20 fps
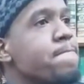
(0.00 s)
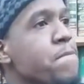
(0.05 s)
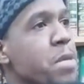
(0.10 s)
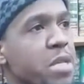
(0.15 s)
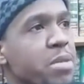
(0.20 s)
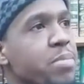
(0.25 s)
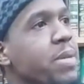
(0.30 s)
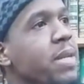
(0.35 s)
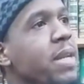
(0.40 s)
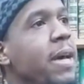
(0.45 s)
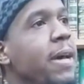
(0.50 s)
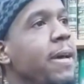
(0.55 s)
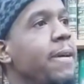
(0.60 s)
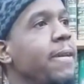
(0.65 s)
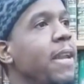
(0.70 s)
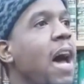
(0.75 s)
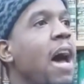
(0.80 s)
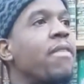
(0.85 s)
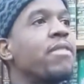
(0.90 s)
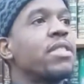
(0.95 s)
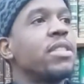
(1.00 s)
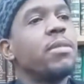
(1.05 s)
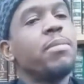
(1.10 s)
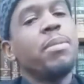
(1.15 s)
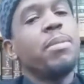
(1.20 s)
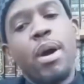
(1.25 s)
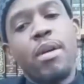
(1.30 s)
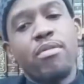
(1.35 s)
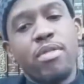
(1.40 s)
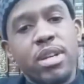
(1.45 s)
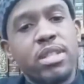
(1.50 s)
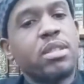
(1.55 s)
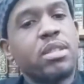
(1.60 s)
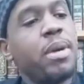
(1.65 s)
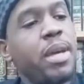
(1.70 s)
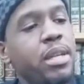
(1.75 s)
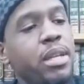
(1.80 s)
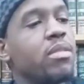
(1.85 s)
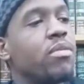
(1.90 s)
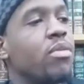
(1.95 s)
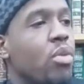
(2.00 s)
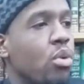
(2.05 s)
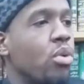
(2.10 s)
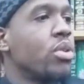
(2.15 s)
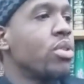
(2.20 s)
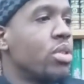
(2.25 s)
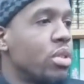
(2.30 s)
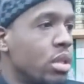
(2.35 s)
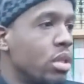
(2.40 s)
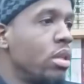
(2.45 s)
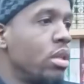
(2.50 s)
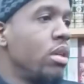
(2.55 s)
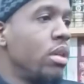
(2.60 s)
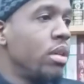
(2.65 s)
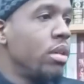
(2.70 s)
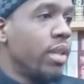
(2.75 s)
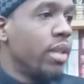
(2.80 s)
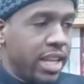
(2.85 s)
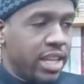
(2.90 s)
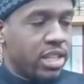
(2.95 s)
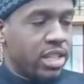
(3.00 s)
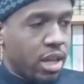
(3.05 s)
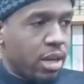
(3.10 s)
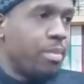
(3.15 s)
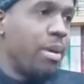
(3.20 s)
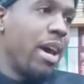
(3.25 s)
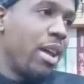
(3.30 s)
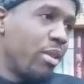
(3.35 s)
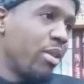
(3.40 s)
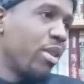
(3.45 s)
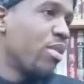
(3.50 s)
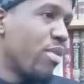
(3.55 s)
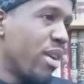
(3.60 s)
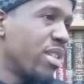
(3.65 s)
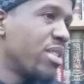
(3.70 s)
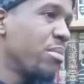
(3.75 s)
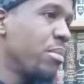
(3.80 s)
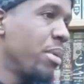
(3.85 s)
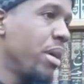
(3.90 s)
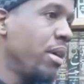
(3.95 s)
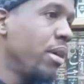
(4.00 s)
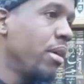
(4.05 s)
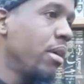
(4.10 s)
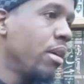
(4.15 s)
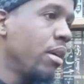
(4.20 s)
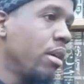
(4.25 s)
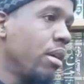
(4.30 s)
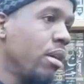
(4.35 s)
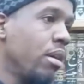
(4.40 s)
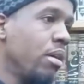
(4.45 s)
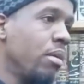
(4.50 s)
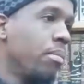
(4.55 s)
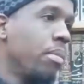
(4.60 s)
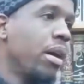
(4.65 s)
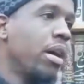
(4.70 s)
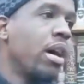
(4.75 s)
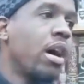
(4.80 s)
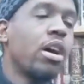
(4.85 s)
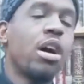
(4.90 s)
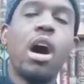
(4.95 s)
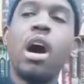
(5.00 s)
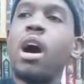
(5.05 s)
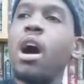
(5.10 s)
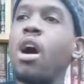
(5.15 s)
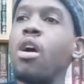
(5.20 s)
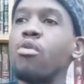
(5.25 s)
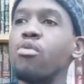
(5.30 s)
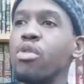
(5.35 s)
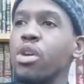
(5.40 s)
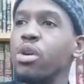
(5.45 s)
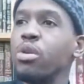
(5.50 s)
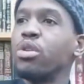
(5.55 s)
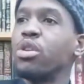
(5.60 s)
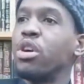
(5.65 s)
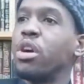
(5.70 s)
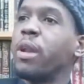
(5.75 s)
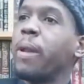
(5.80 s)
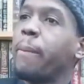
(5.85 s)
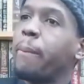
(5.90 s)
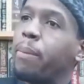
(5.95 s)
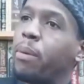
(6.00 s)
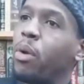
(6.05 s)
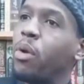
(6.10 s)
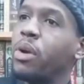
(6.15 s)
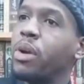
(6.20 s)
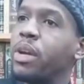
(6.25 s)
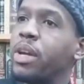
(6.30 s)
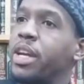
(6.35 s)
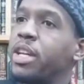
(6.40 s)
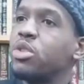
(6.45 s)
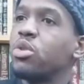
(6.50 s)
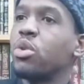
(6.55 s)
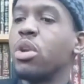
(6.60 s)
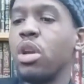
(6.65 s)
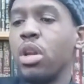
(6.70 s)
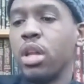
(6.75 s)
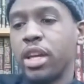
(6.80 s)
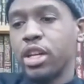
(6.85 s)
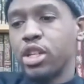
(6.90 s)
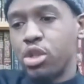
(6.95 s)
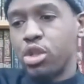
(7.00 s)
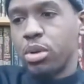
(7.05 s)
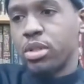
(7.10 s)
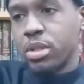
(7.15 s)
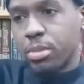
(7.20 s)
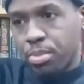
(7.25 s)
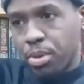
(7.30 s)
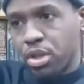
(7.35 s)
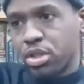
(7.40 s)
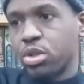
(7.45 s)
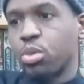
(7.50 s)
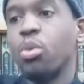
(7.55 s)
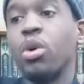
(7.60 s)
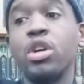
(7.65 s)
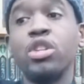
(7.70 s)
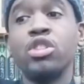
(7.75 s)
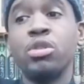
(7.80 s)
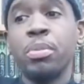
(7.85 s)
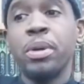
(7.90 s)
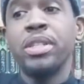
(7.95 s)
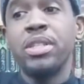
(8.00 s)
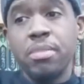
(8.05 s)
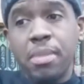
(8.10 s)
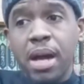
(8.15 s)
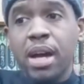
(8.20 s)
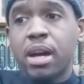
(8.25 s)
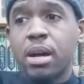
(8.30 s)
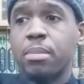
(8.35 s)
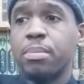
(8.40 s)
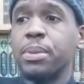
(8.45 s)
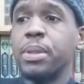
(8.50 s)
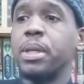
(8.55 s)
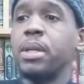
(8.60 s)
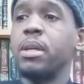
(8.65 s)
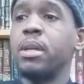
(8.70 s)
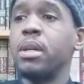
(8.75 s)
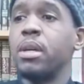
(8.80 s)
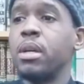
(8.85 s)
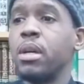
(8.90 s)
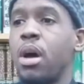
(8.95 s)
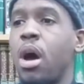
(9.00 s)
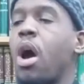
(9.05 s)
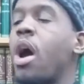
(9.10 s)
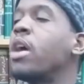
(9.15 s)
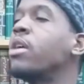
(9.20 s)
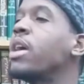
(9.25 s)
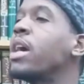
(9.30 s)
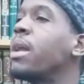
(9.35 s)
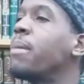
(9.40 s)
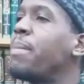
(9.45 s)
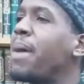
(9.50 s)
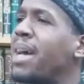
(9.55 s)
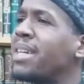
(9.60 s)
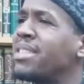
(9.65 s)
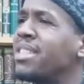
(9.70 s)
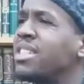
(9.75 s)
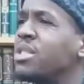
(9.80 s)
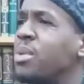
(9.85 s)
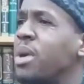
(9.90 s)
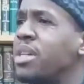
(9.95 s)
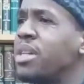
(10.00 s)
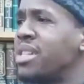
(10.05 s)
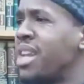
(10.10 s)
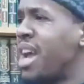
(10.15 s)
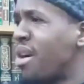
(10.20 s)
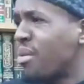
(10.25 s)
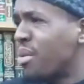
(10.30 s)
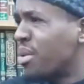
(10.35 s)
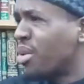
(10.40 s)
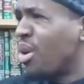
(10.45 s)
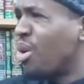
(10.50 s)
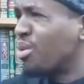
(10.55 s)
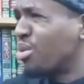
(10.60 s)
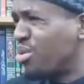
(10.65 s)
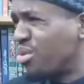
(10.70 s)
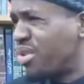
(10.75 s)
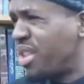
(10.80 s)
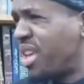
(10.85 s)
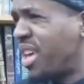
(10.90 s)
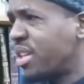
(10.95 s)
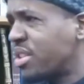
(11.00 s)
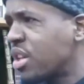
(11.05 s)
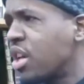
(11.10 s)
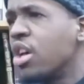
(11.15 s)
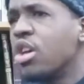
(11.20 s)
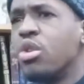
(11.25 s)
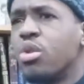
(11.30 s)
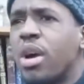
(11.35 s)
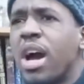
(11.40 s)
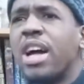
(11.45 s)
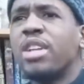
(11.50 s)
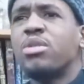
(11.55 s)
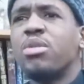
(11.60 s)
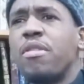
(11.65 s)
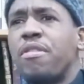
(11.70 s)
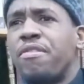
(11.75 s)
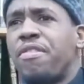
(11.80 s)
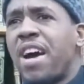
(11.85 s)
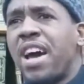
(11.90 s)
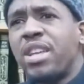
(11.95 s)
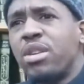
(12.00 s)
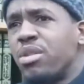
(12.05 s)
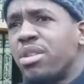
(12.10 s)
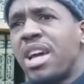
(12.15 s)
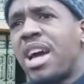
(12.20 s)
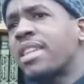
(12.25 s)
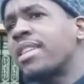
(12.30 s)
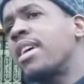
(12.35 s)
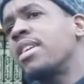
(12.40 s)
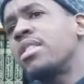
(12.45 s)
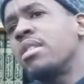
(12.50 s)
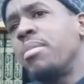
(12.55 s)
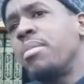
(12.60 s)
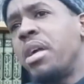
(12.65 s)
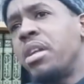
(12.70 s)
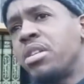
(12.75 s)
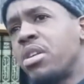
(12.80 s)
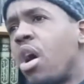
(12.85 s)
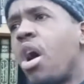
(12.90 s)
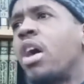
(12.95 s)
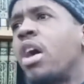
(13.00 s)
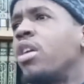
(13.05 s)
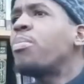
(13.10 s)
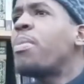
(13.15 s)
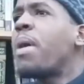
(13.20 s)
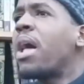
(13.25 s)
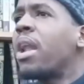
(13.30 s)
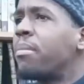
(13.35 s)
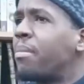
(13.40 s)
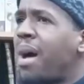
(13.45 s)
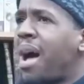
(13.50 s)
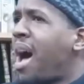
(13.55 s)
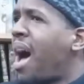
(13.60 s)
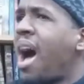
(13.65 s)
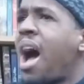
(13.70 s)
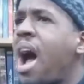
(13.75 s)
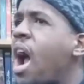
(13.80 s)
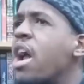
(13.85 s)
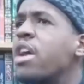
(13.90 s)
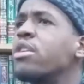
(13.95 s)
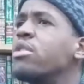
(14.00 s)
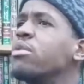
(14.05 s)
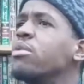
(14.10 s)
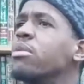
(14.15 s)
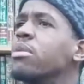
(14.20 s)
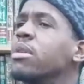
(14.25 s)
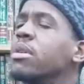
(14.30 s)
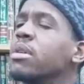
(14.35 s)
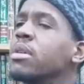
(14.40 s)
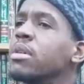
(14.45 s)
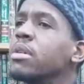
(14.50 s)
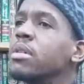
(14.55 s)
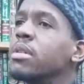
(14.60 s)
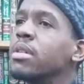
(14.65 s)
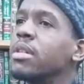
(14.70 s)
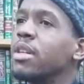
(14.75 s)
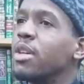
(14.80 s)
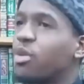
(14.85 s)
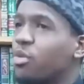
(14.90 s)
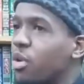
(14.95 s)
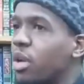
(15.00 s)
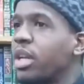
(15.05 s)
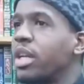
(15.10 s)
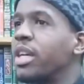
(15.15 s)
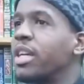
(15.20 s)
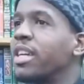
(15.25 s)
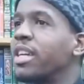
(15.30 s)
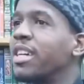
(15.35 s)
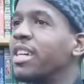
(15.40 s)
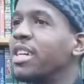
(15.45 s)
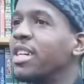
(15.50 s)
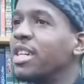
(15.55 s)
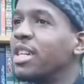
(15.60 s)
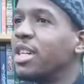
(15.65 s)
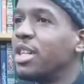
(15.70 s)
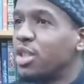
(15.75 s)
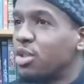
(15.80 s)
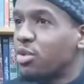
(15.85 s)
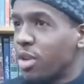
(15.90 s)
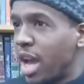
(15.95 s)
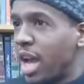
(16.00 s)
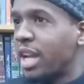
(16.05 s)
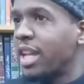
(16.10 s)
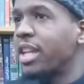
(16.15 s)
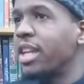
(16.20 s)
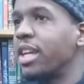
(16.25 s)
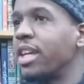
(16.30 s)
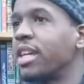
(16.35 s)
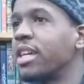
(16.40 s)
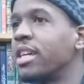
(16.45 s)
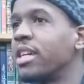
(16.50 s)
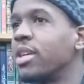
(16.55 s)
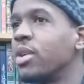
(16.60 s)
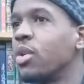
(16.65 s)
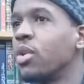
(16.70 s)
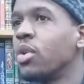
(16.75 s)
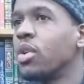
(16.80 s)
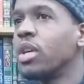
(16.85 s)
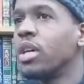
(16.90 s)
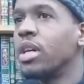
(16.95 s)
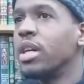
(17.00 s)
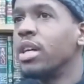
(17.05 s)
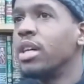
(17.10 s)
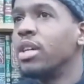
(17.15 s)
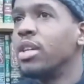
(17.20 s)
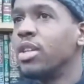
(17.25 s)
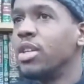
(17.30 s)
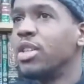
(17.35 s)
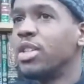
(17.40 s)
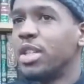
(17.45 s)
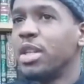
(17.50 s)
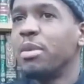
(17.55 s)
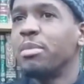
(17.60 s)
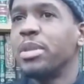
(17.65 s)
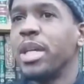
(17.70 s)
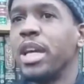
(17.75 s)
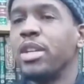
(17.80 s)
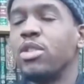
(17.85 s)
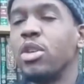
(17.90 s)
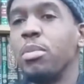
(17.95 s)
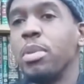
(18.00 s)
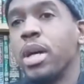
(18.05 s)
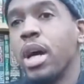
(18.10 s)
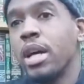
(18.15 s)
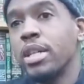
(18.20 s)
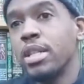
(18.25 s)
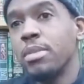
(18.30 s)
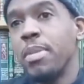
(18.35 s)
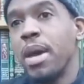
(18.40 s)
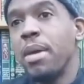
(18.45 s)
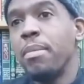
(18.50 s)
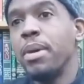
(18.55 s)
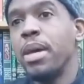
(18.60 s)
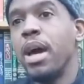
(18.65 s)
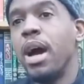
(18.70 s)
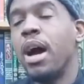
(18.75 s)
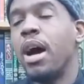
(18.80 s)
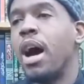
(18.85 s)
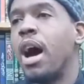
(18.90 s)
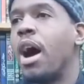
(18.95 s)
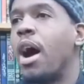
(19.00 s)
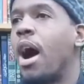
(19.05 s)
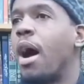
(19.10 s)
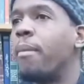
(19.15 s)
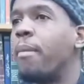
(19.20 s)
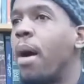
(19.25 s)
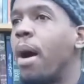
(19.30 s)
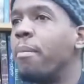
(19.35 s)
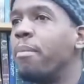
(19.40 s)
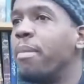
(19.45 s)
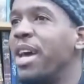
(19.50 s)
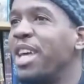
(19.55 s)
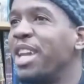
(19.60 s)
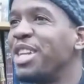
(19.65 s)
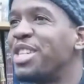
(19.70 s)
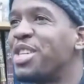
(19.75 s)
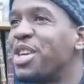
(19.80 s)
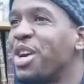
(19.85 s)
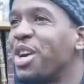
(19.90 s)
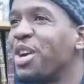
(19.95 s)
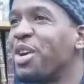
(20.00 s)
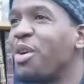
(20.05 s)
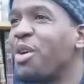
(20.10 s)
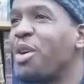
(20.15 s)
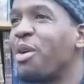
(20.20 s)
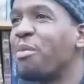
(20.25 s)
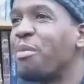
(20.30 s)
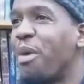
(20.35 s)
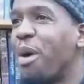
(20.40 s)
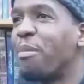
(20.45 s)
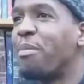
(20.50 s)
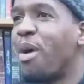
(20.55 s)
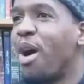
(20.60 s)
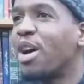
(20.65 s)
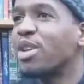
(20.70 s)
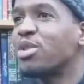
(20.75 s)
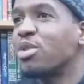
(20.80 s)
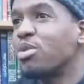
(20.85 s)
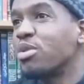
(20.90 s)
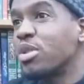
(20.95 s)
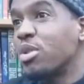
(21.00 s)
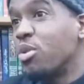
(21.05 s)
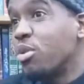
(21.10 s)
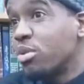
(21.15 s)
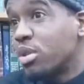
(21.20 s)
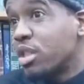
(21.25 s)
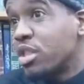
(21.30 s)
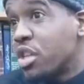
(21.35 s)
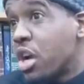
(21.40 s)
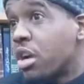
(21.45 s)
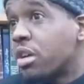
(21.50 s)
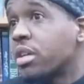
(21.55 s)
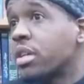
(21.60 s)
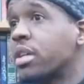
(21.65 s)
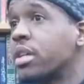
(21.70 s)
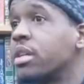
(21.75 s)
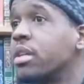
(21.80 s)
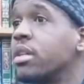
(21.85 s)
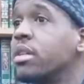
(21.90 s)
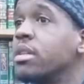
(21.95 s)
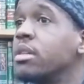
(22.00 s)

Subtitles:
Bismillah. Now, obviously, people have resumes, of course. Things look bad on your resume. But a real good employer, he's going to look at you as a person. What could you bring to my company? All right, you had a bad situation. Everyone goes through things. You got into a fight. You knocked out your manager. All problem. I'll hire you. Really. It's reality. You see what I'm saying to you? Because it may be a manager or a boss who's a jerk.